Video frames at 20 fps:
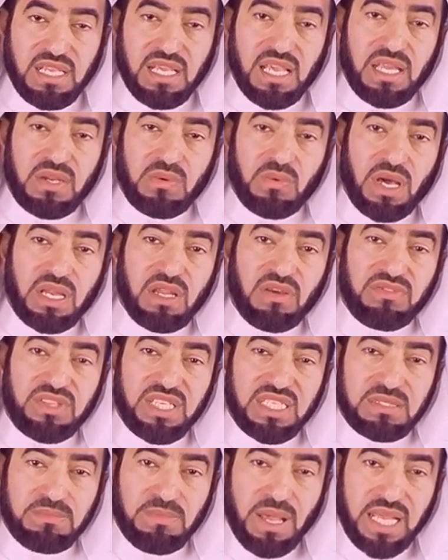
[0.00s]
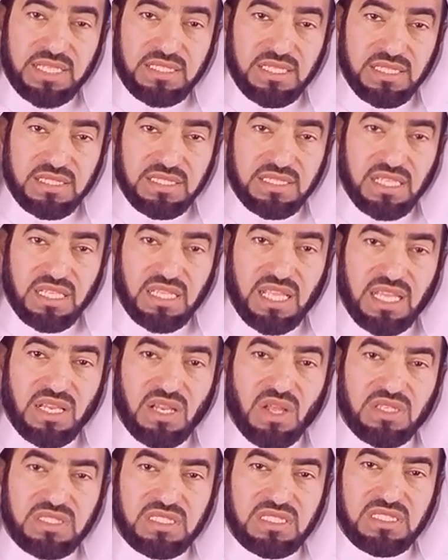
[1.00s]
In one of these battles, they
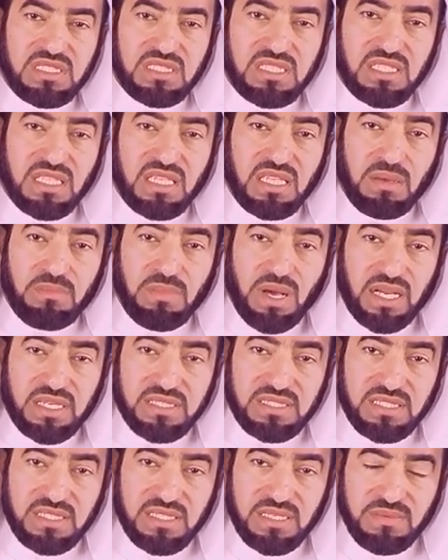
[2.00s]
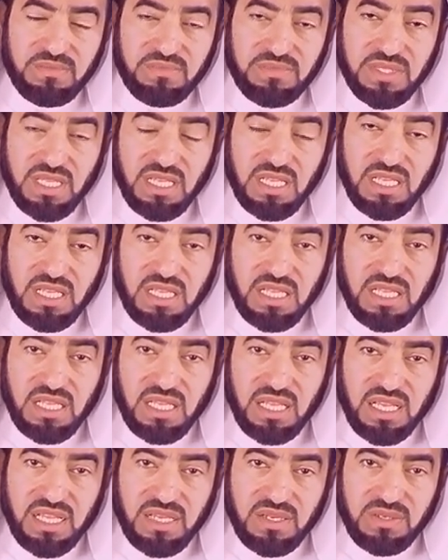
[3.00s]
lost the box.
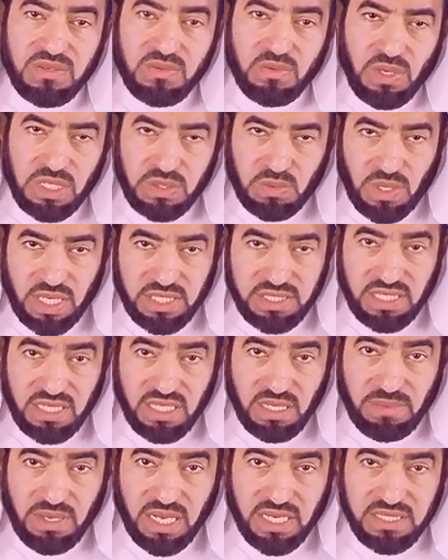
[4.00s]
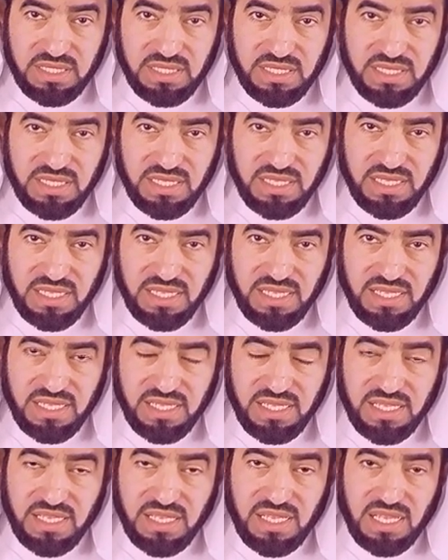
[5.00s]
What was in the box?
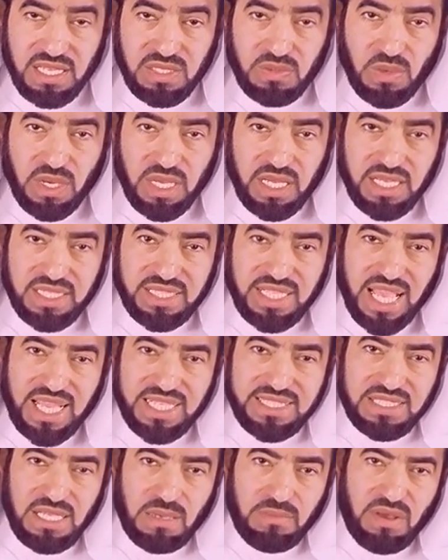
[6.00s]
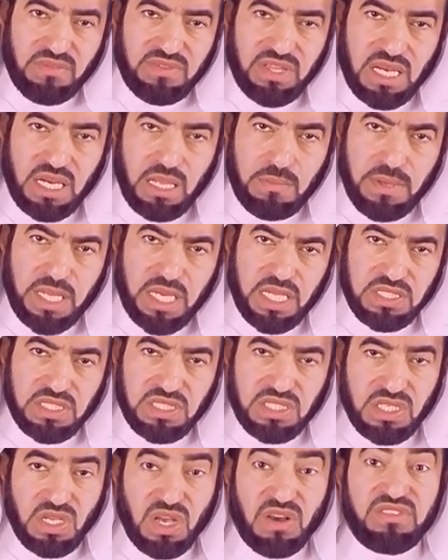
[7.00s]
It, was, it had some of the
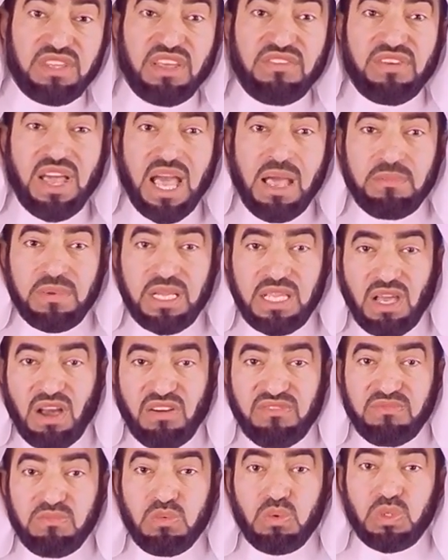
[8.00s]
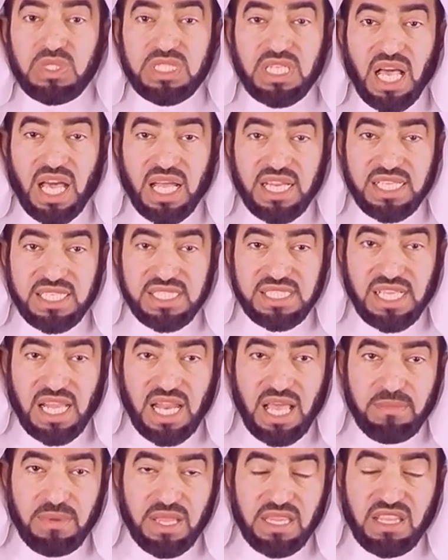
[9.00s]
remnants of the family of Musa alayhi
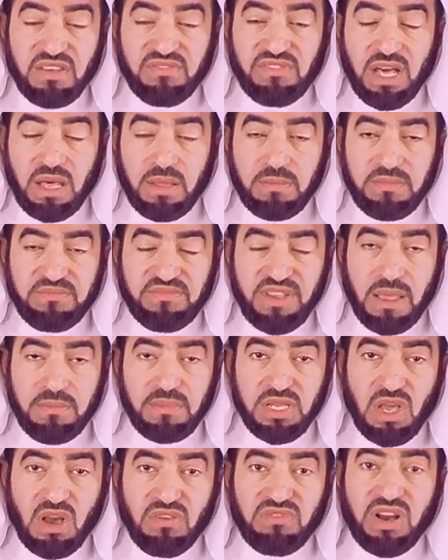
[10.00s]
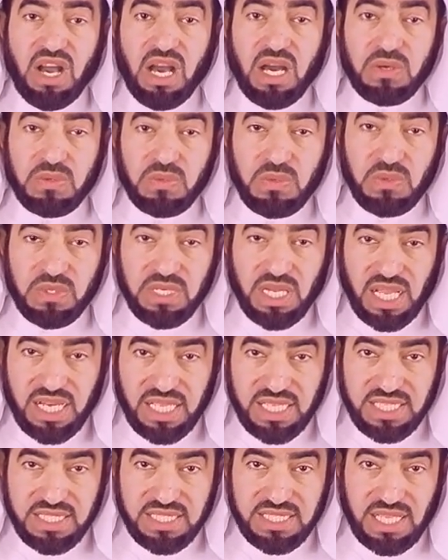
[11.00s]
salam and the fam family of Harun
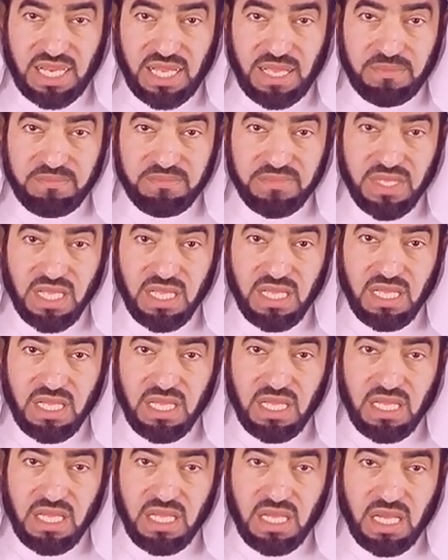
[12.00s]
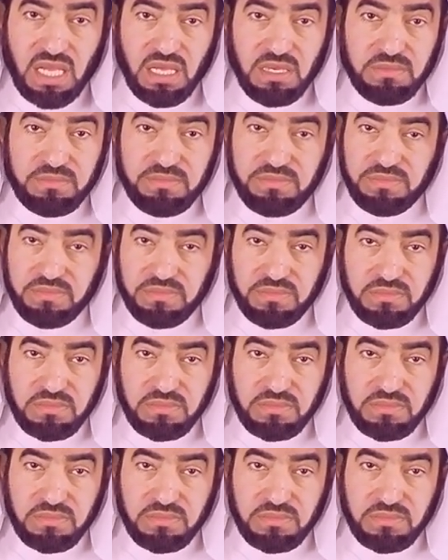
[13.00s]
alayhi salam. Um,